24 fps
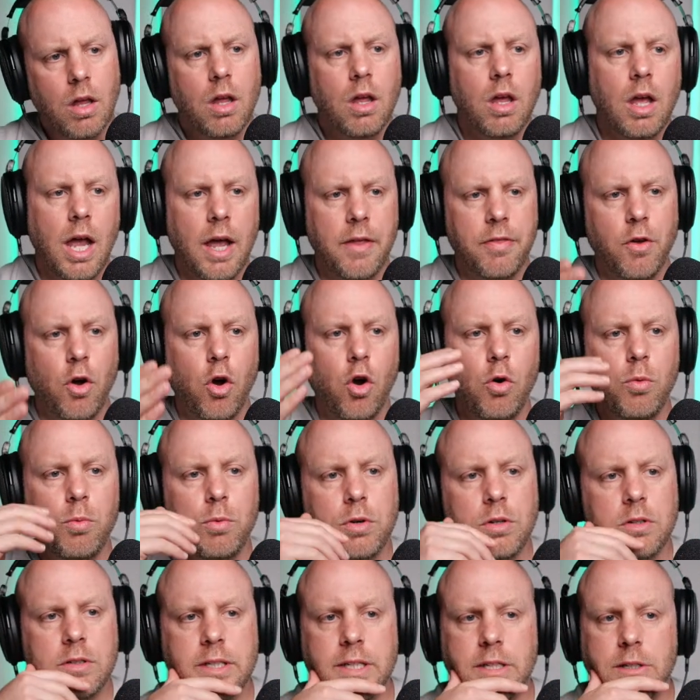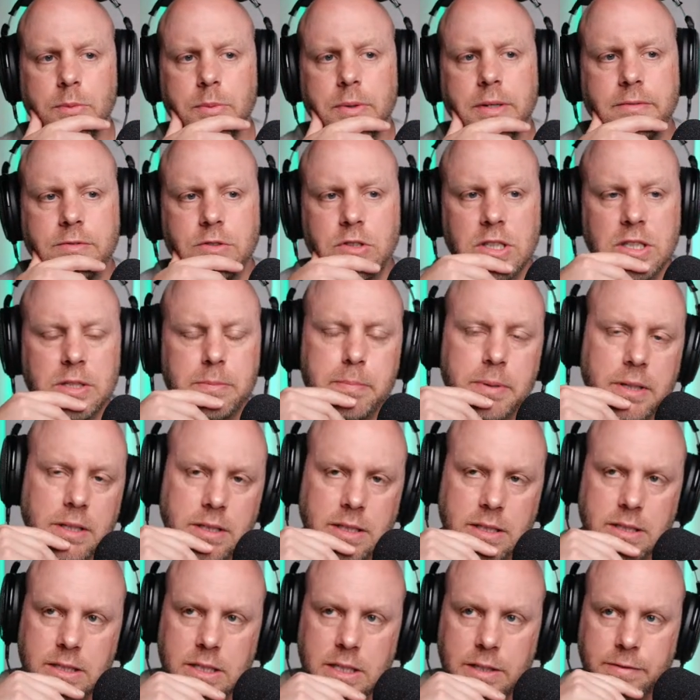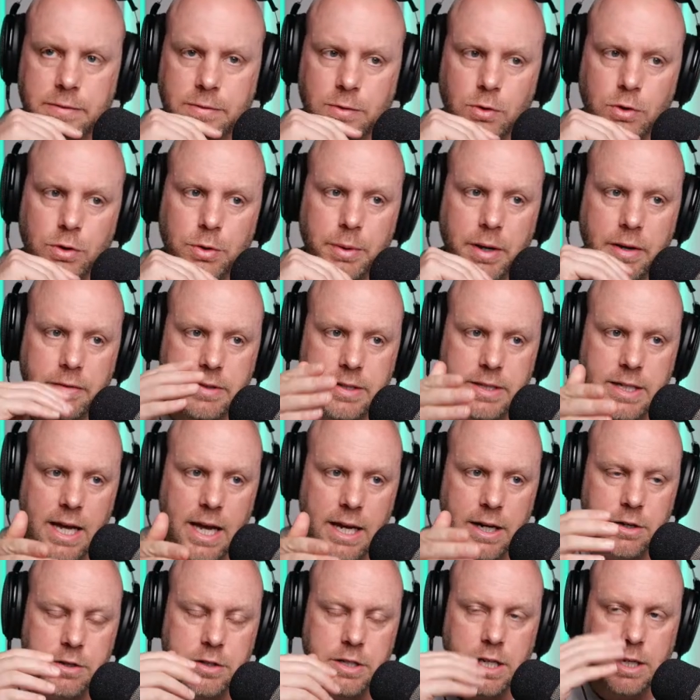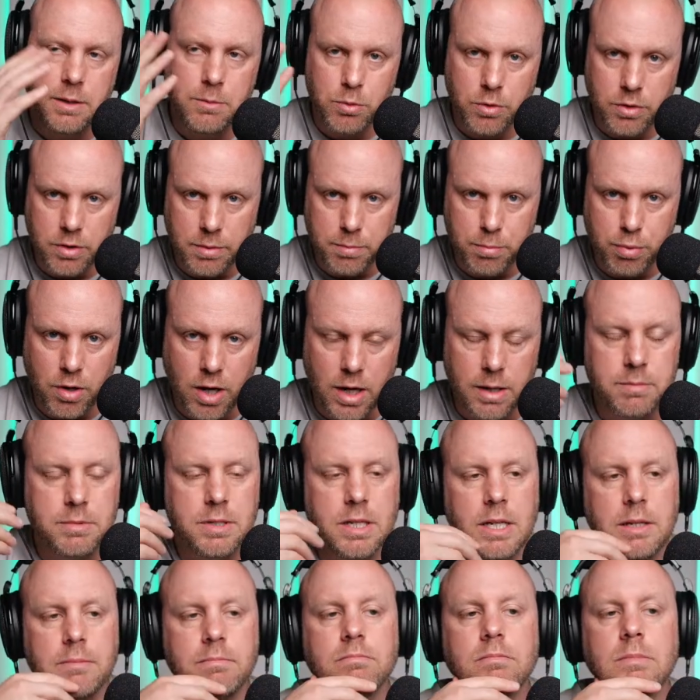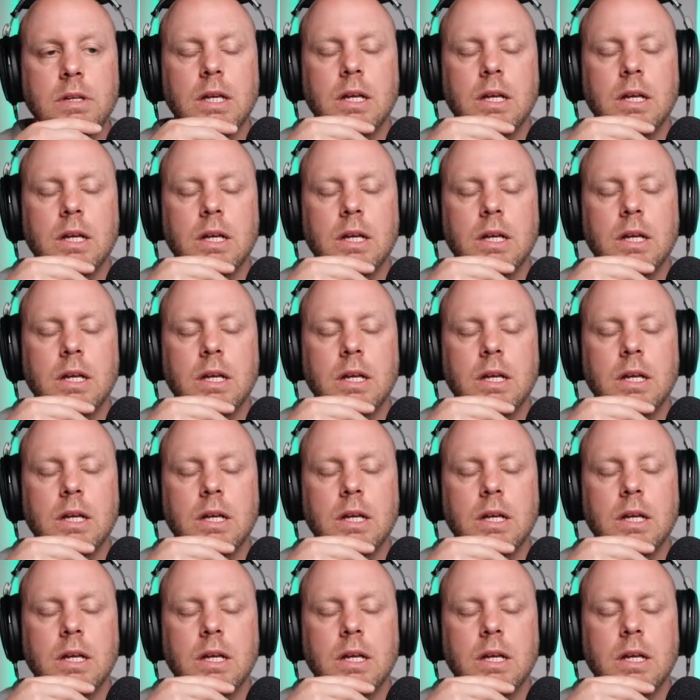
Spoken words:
At the homeworld here, we have just built a C4. We have a dagger team. We're the prime team.